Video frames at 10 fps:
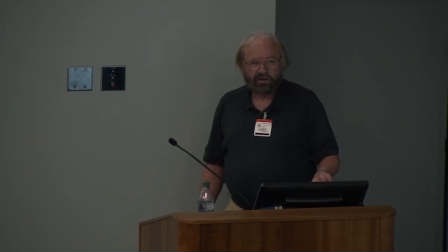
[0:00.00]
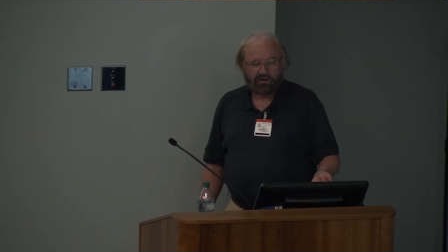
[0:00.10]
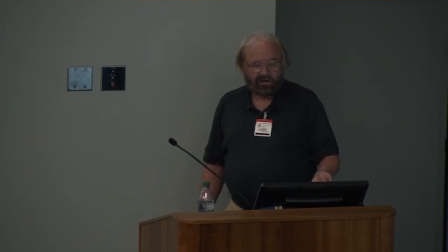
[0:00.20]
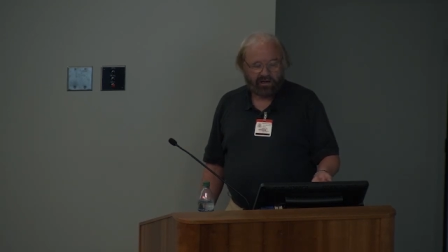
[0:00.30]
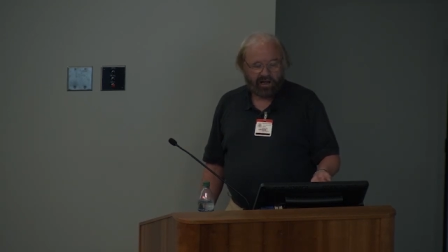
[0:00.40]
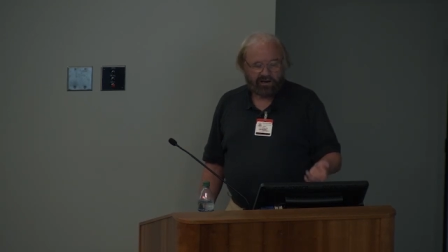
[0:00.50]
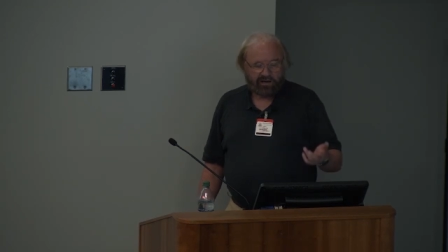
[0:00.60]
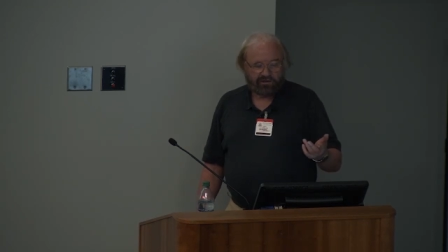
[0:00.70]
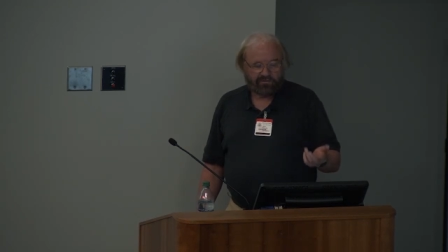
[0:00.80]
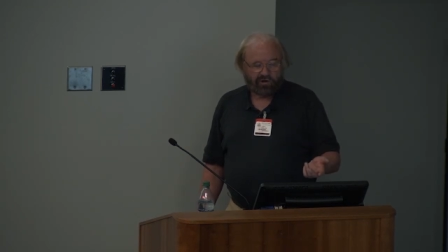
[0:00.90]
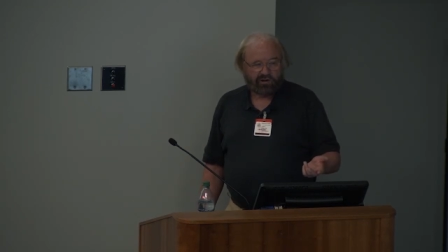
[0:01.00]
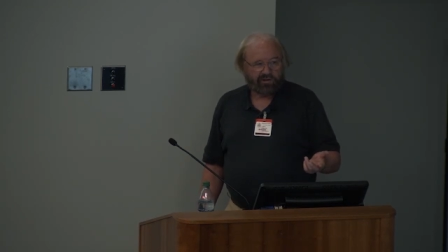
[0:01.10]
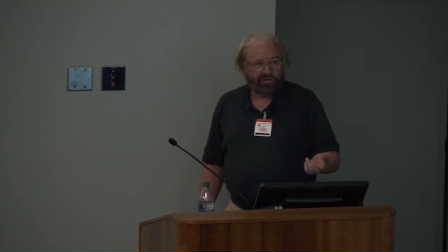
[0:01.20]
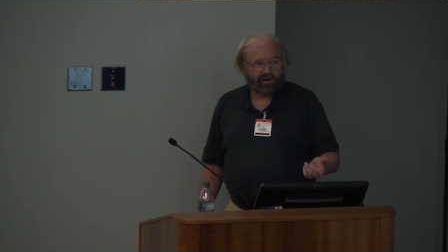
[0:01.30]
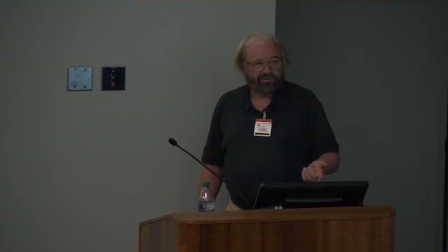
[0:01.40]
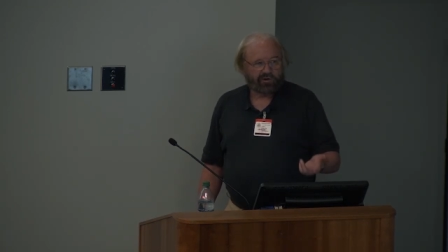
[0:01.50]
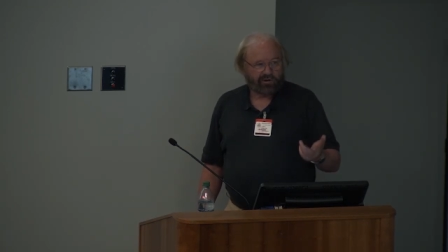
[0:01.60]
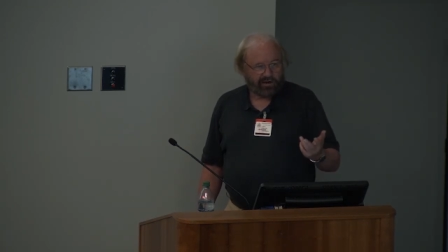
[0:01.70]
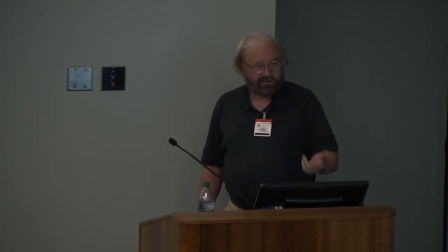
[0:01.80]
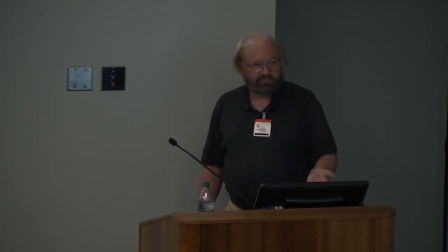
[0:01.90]
Okay, now you've got in there, if you're
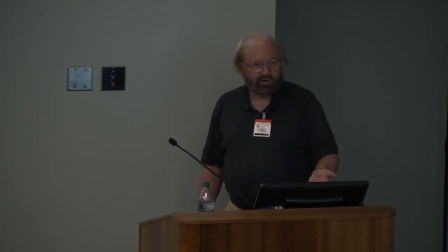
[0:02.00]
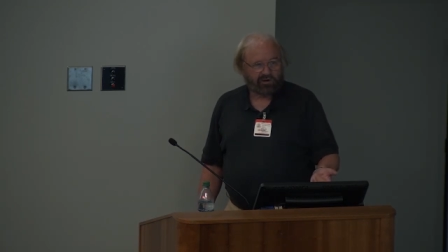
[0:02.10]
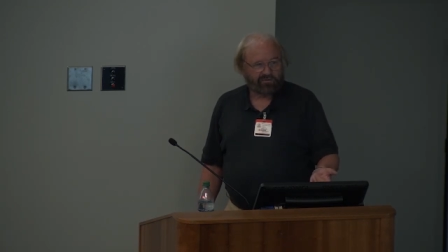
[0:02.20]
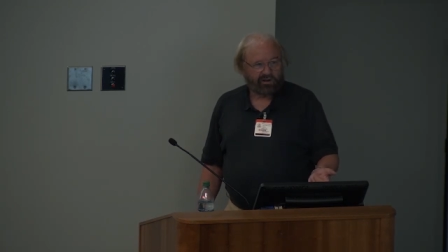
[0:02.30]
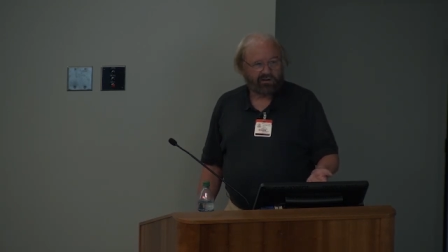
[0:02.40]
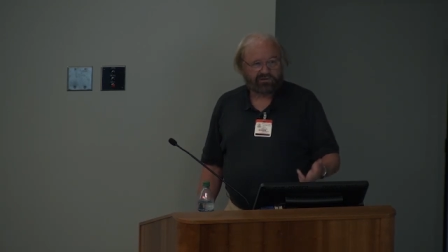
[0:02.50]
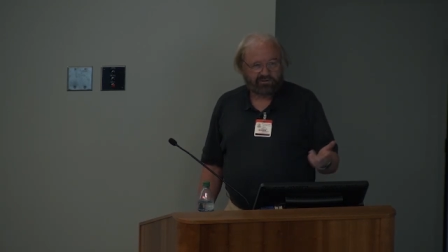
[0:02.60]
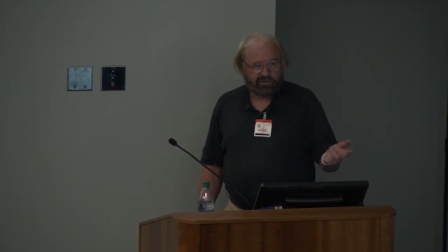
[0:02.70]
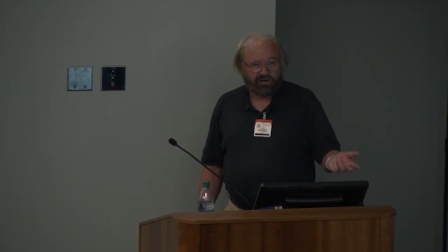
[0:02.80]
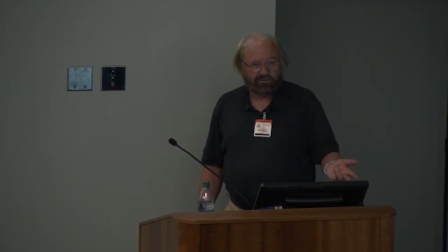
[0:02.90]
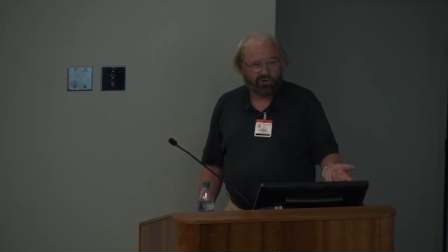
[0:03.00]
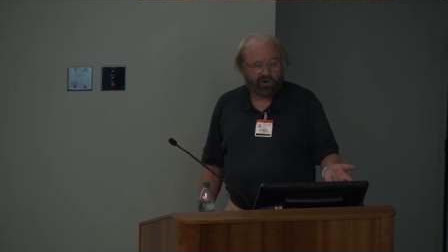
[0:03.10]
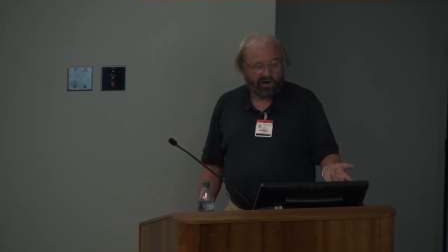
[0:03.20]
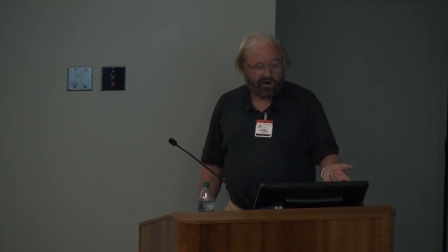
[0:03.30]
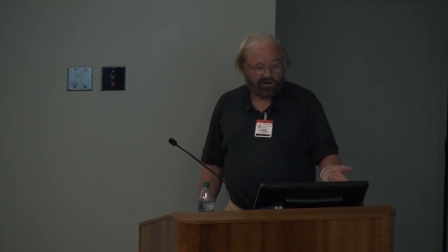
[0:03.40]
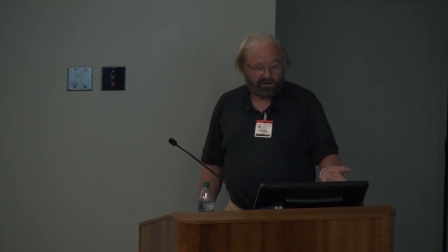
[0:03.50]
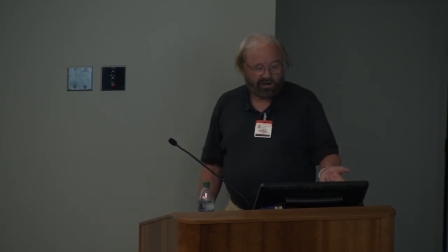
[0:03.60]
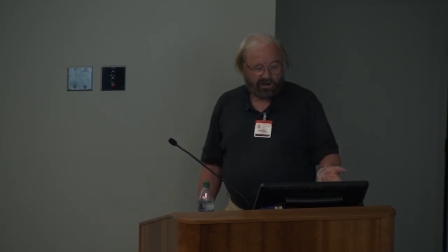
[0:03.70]
a native speaker of English, as many of you are,